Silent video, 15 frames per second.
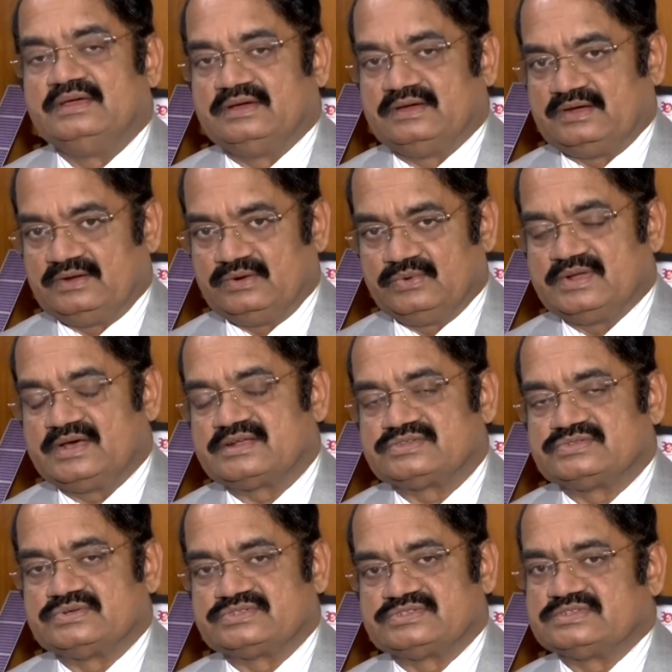lunar
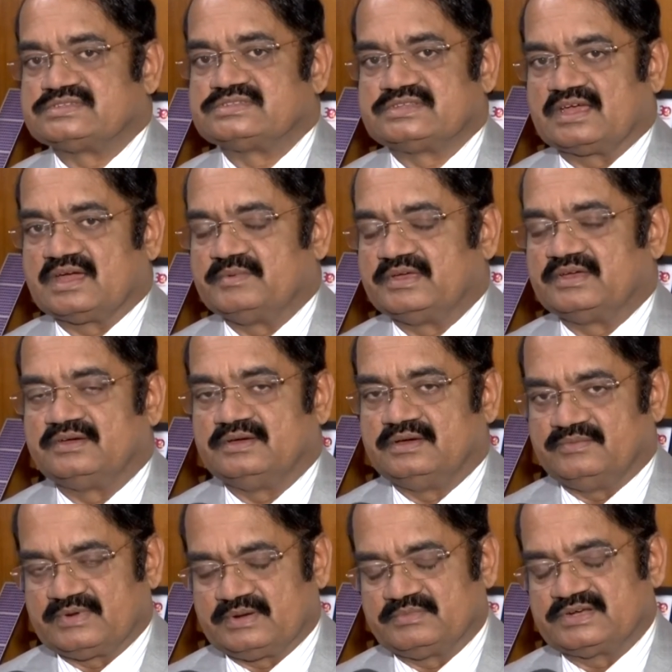resources coming
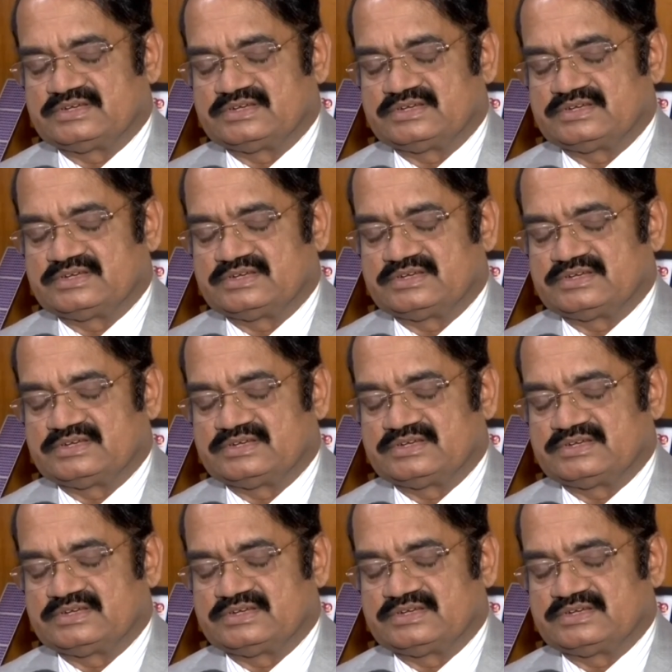from